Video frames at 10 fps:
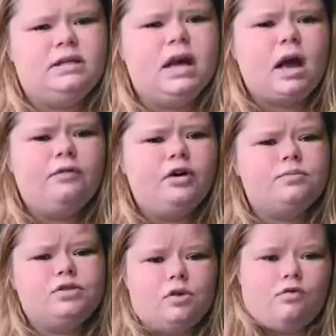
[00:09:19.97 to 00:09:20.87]
yeah, I've
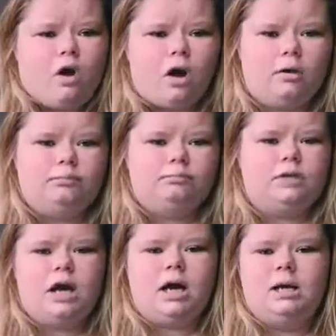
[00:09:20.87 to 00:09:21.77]
come so far,
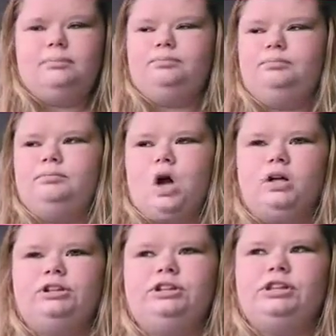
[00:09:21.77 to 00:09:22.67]

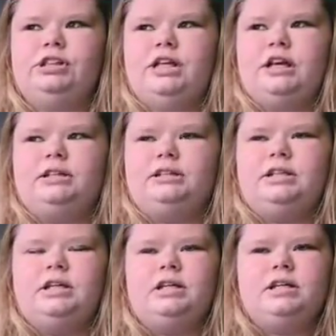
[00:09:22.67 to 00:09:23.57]
honestly, and
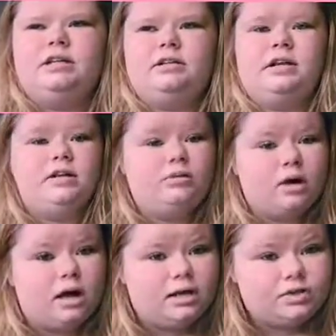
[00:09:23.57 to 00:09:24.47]
thank you
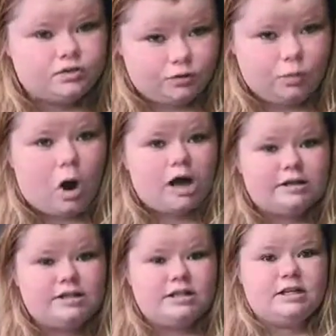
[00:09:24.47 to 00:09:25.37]
guys for
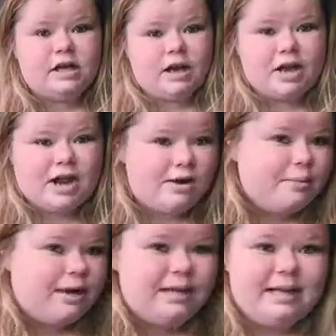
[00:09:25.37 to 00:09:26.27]
watching. I know
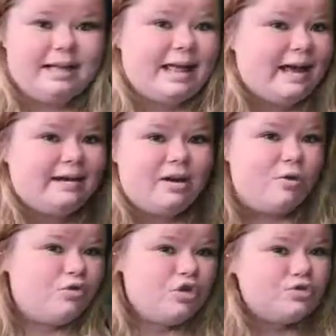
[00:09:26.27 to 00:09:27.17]
I'm gonna get like
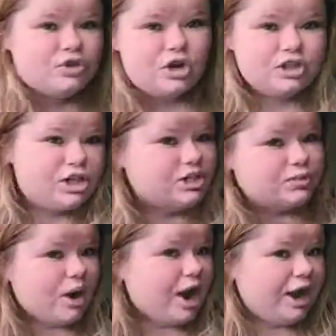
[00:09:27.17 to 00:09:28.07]
no views on
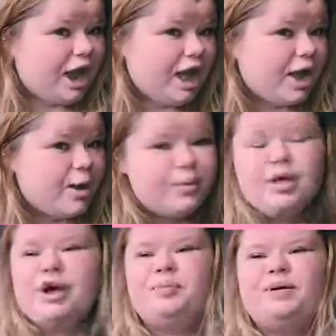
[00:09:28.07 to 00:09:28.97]
this right now,
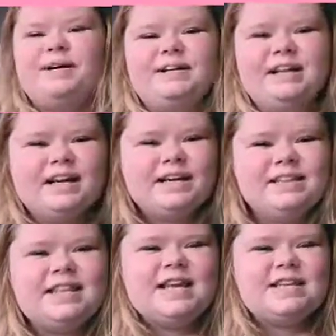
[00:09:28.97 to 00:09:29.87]
but
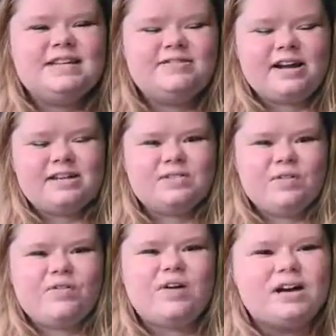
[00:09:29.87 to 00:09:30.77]
thank you guys
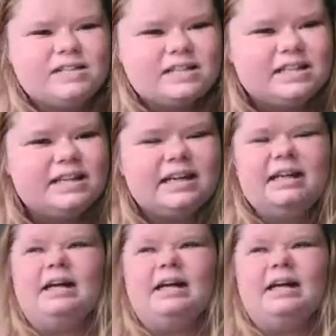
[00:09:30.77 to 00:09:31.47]
for watching,